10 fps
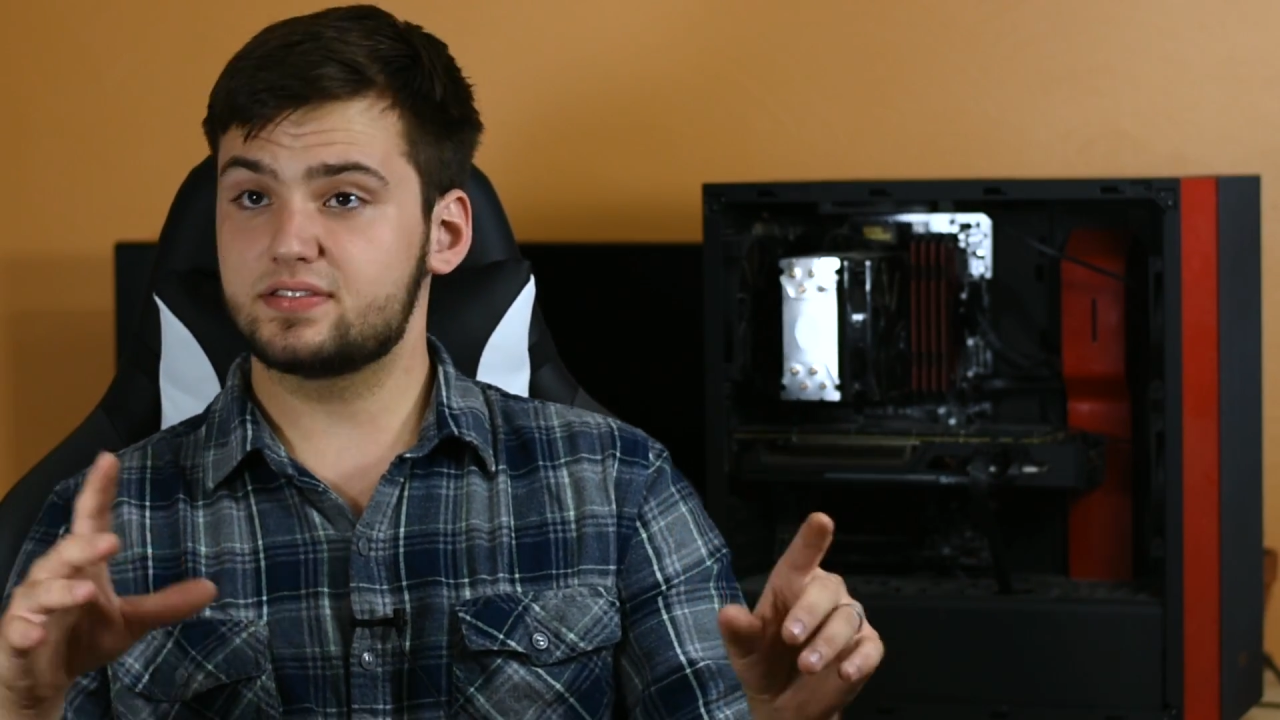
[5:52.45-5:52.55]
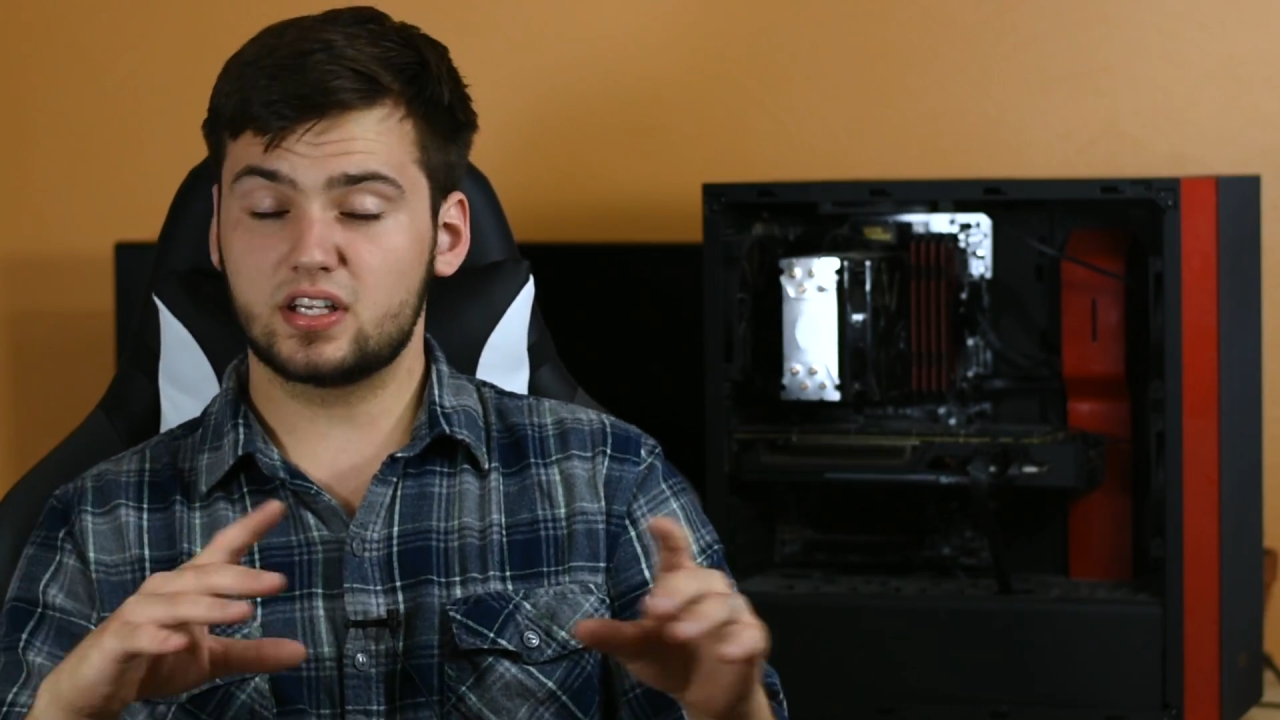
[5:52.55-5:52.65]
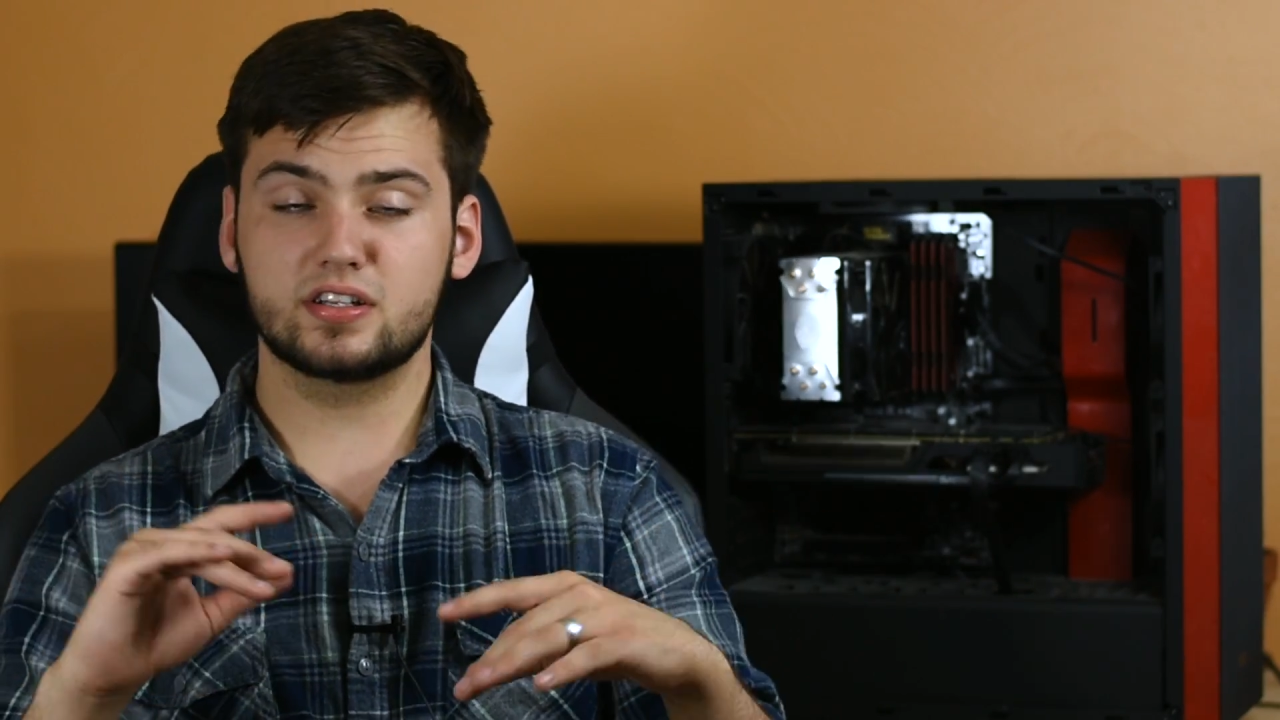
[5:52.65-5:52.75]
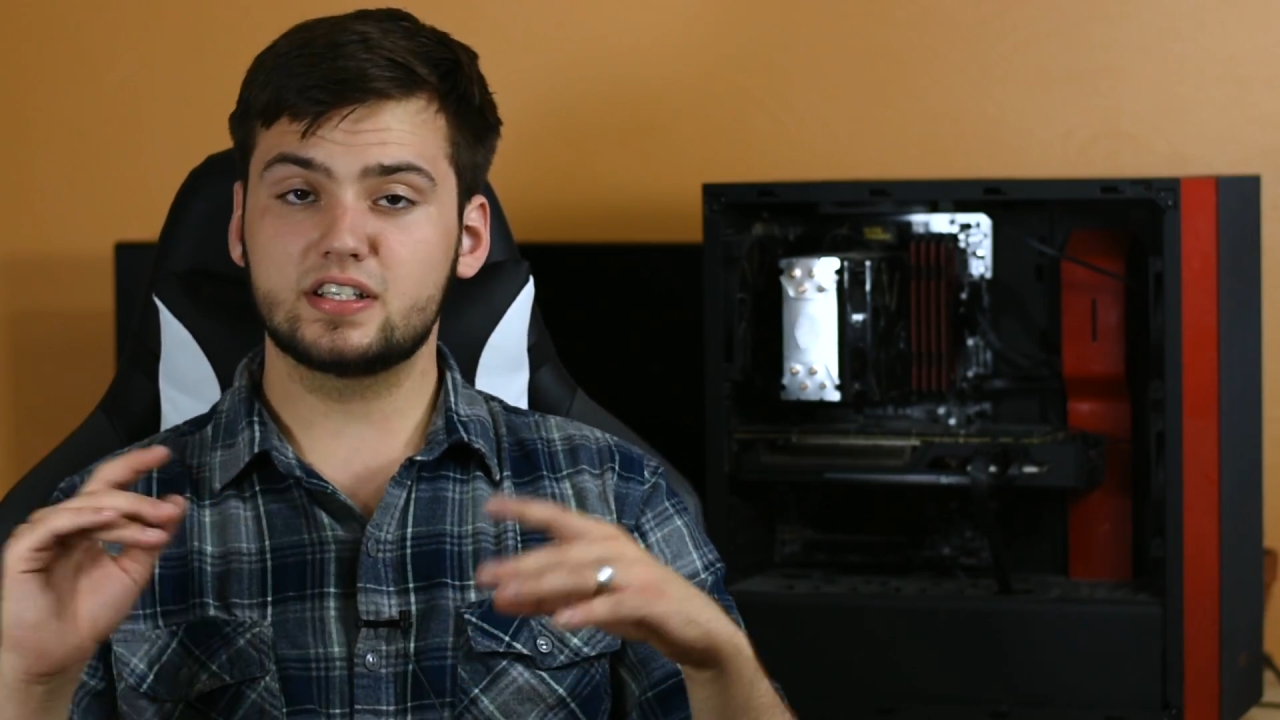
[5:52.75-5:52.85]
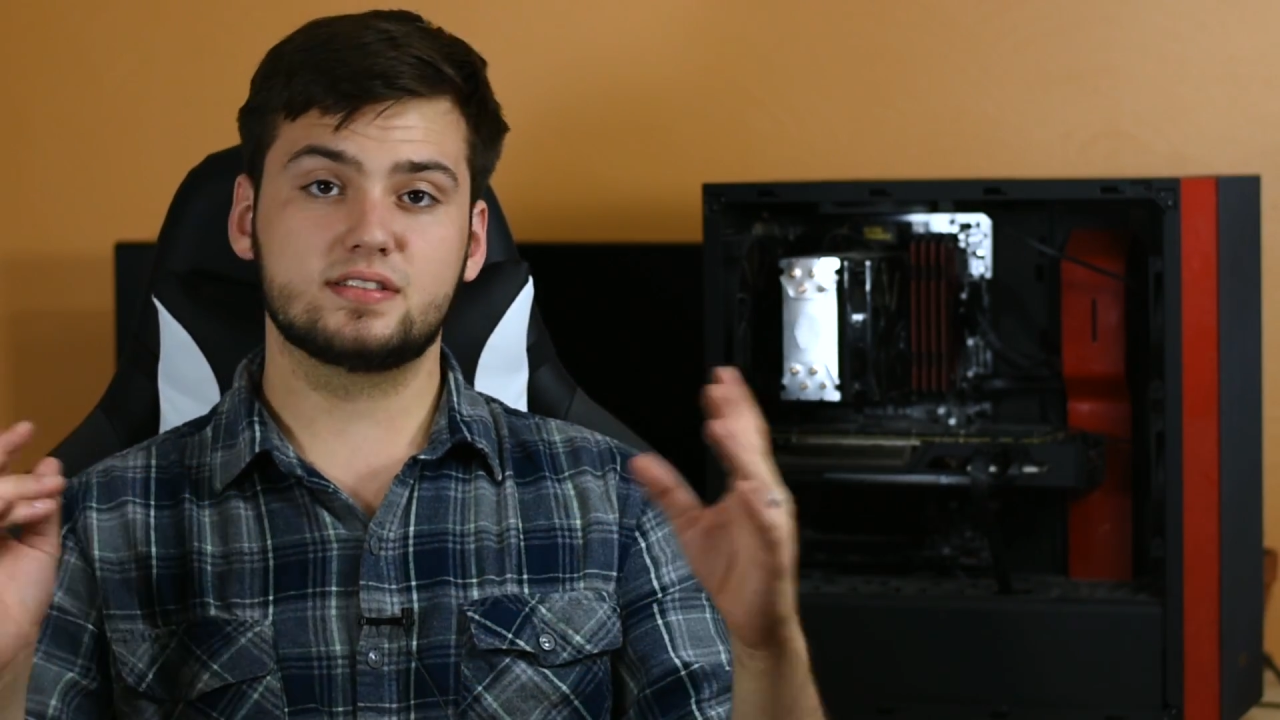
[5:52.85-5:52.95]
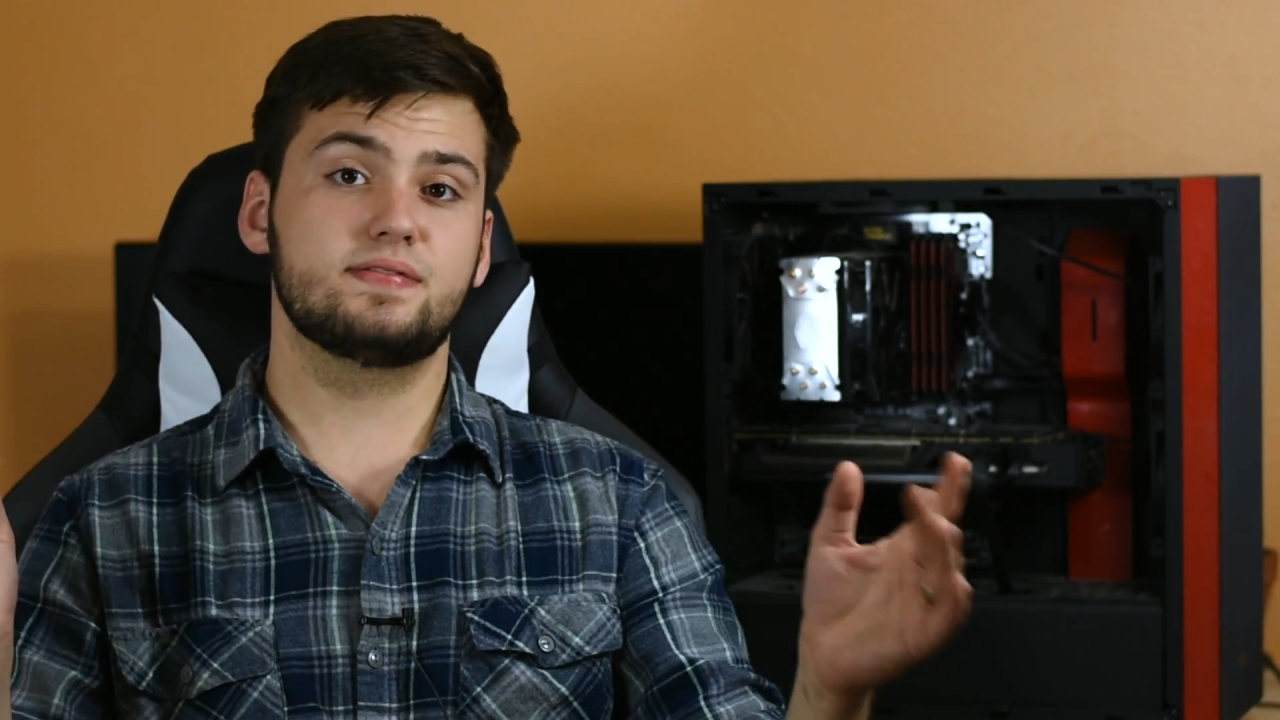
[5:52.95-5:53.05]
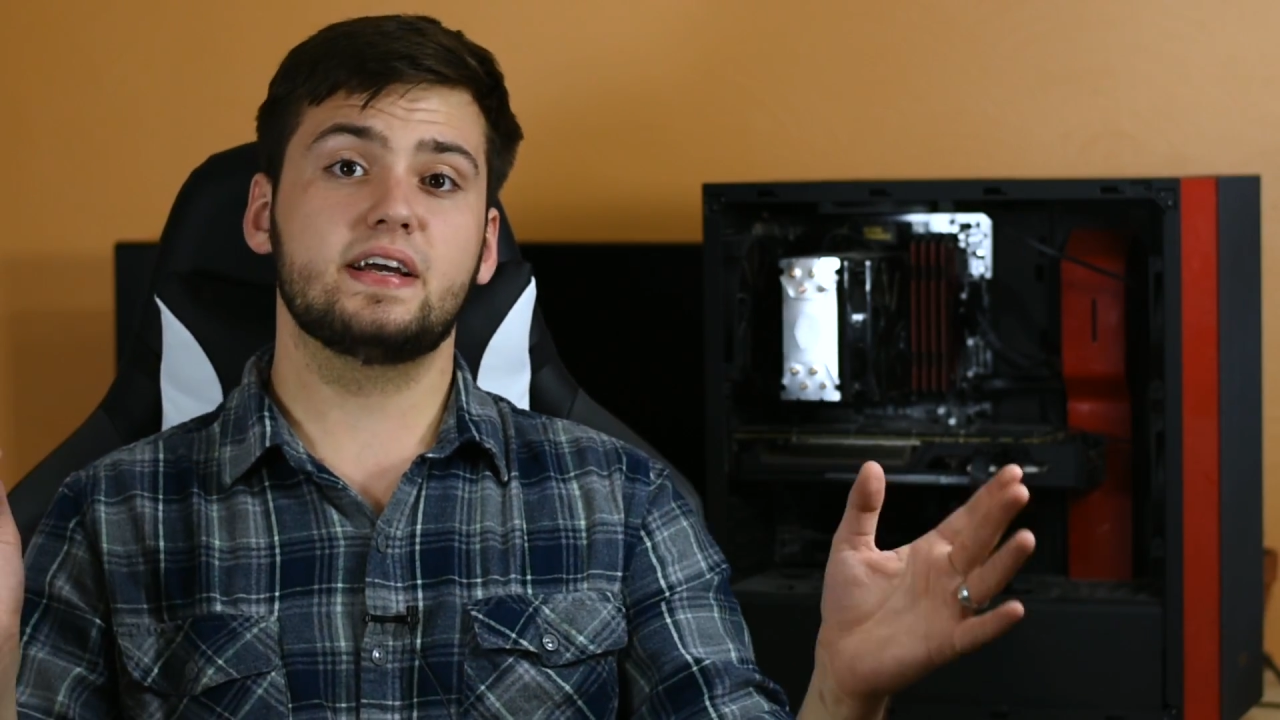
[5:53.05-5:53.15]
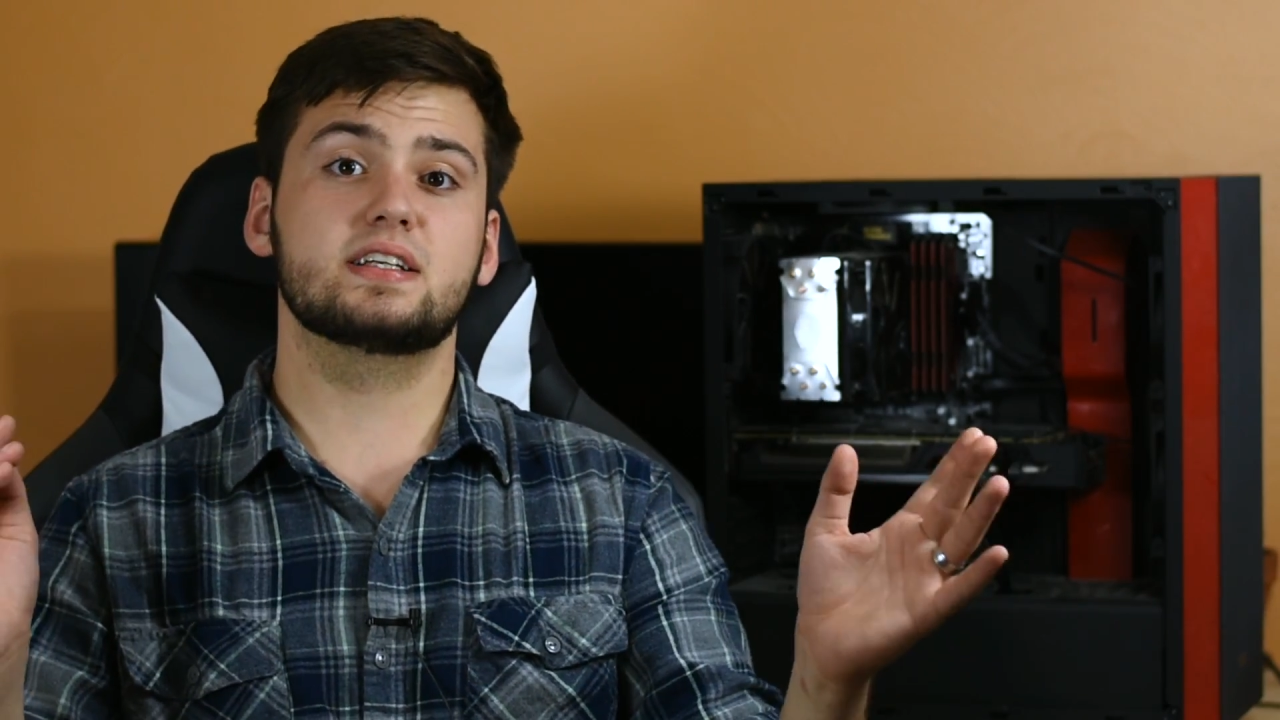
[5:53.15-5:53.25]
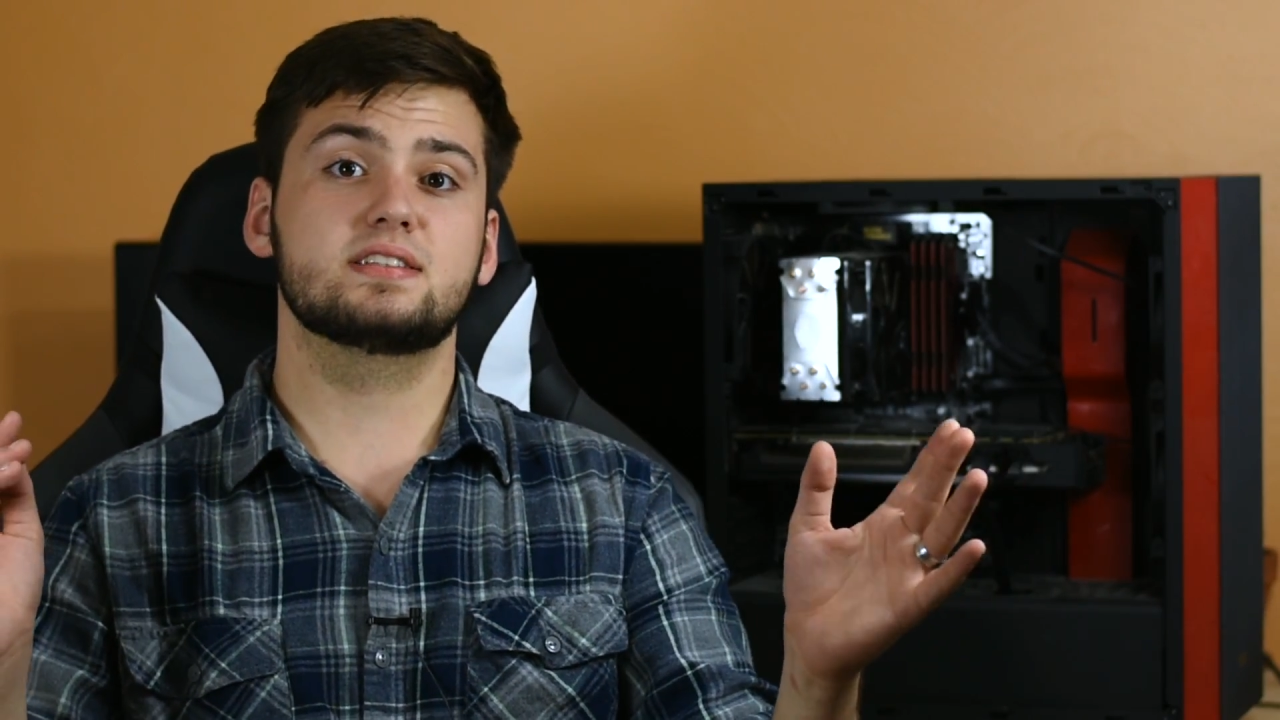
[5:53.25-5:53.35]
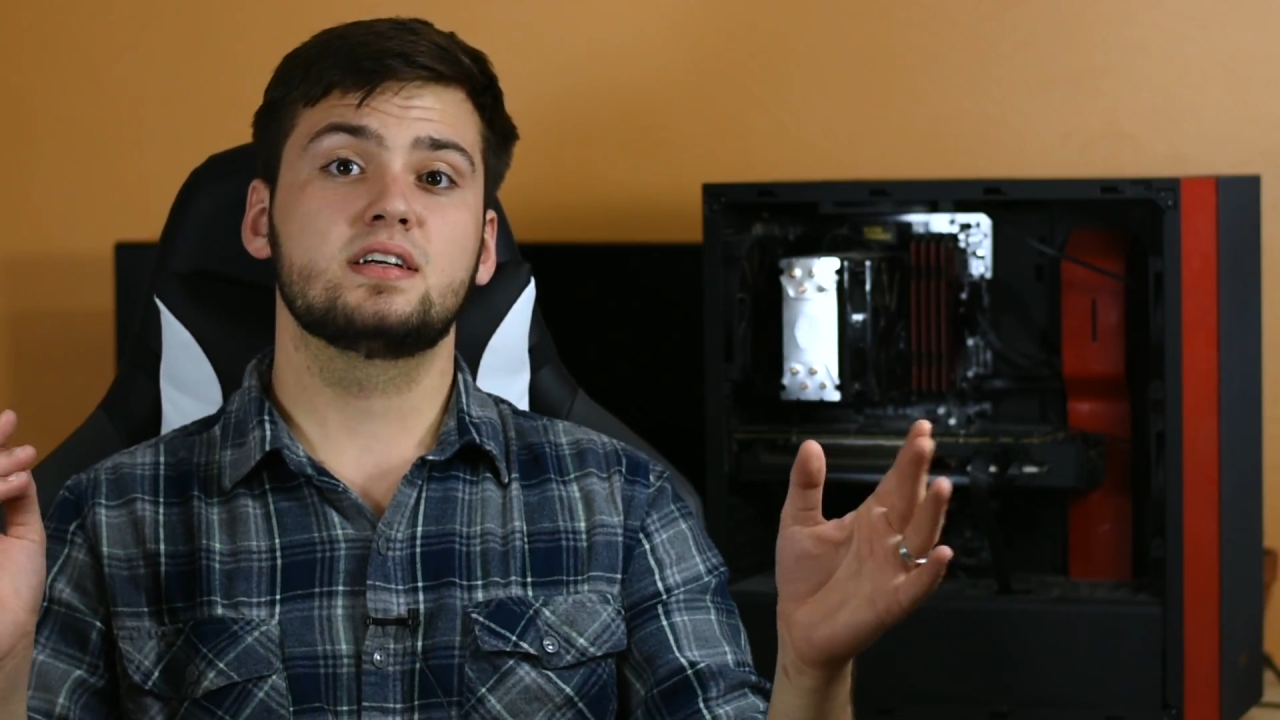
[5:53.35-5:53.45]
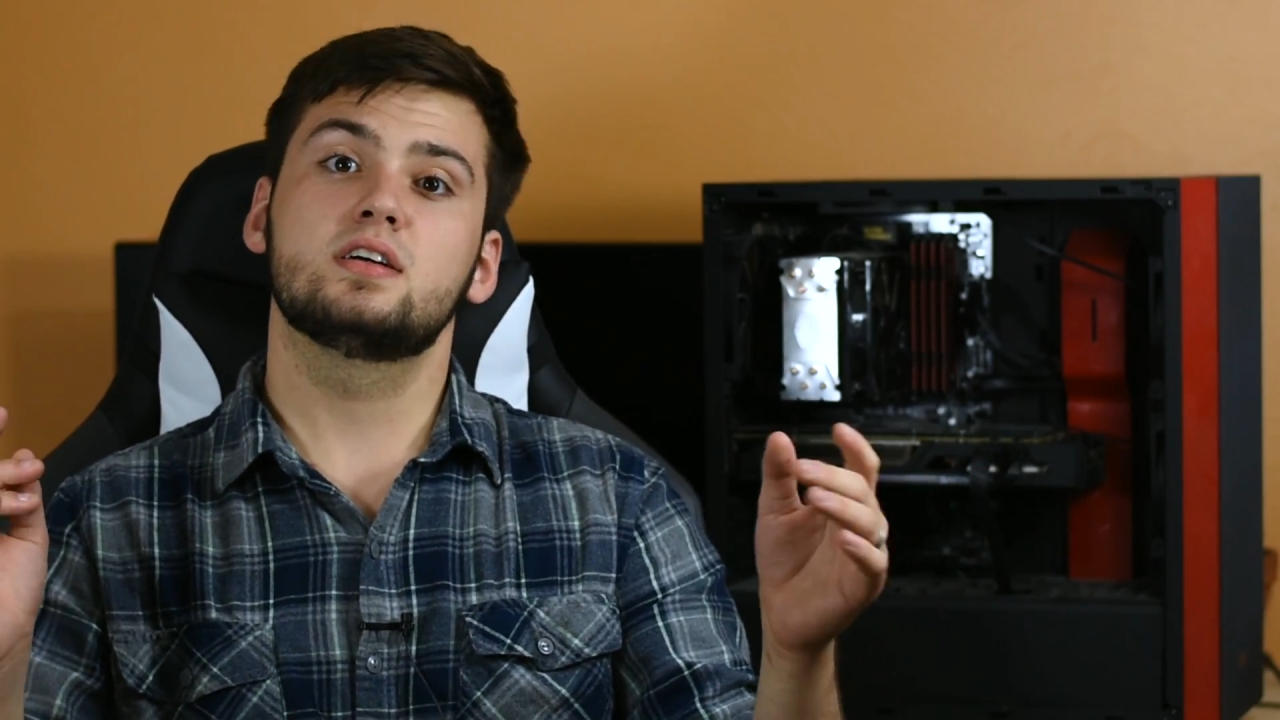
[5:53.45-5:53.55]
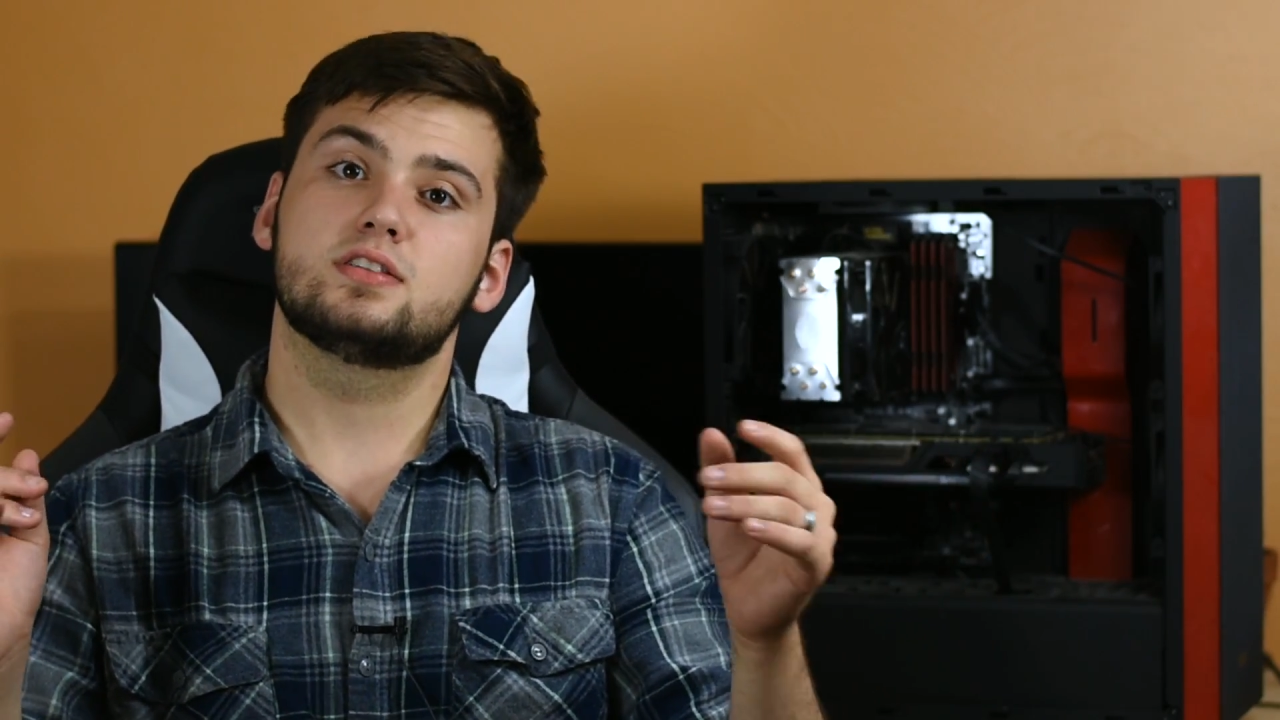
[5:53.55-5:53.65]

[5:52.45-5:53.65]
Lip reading: suddenly it's fixed,